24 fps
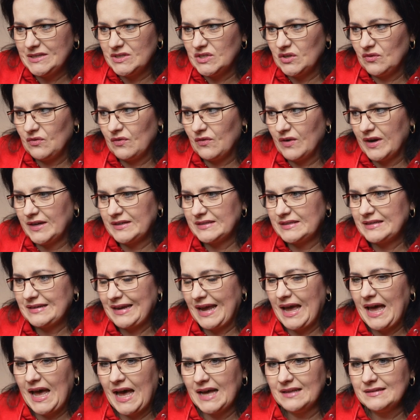different
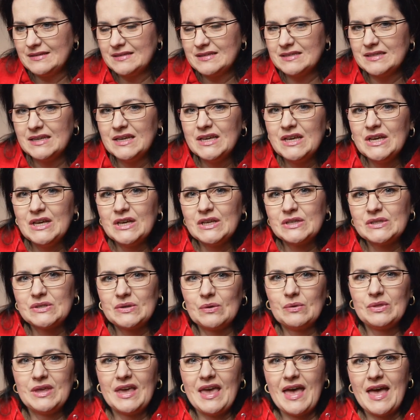cuts,
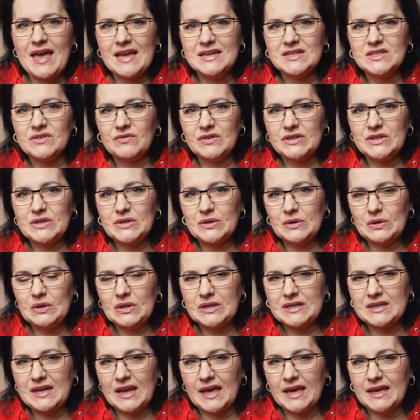so the end video
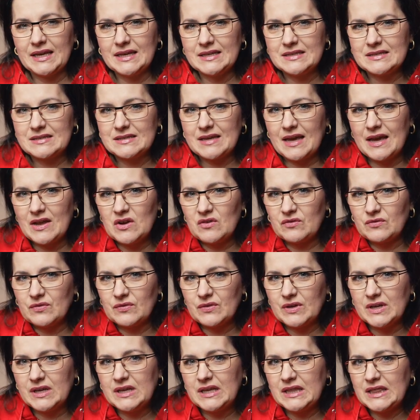looked like it's kind
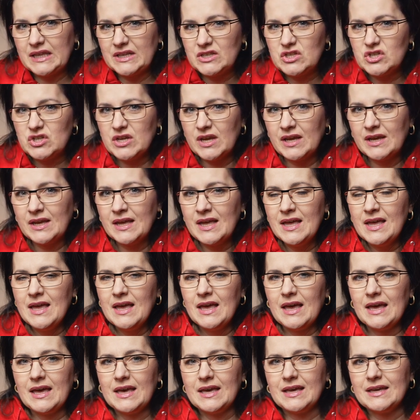of glitching
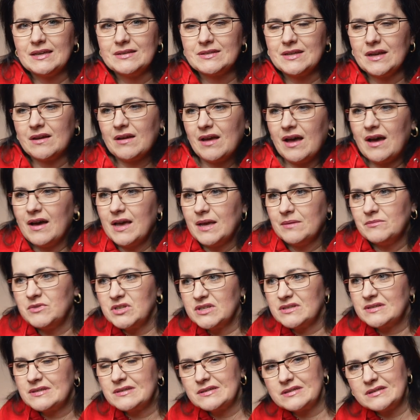and I am
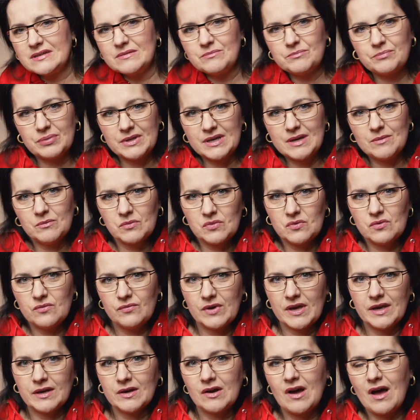just simply
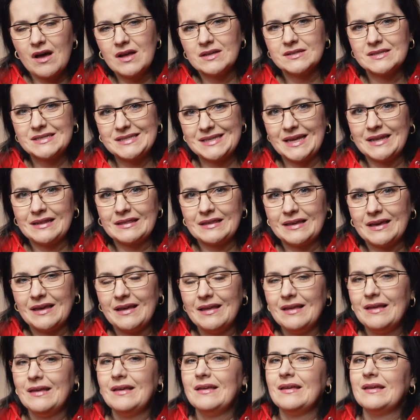moving constantly.
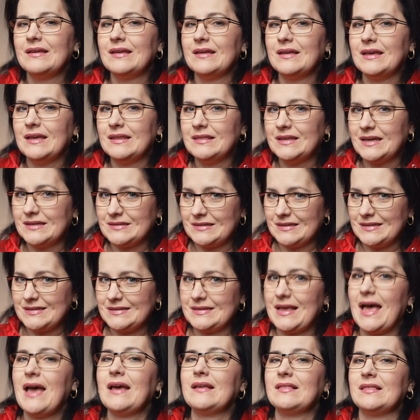And that's
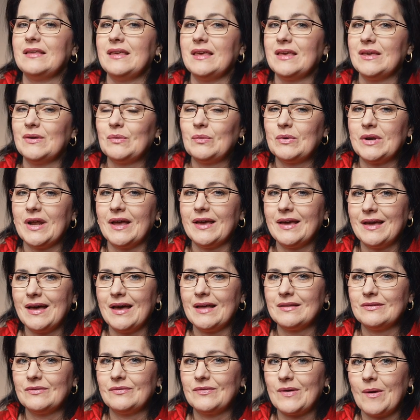exactly what I
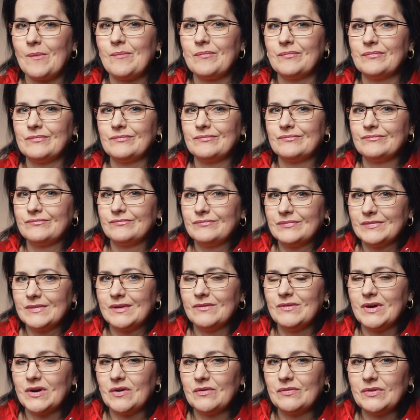got from
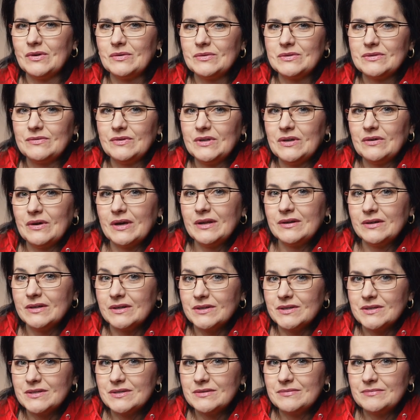one of those video
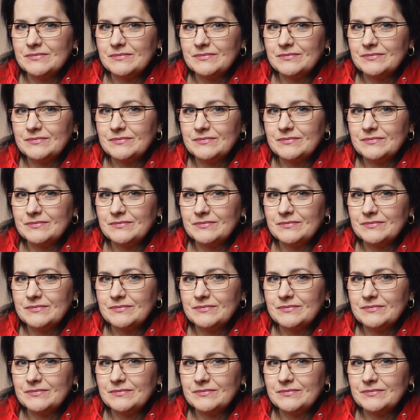editors.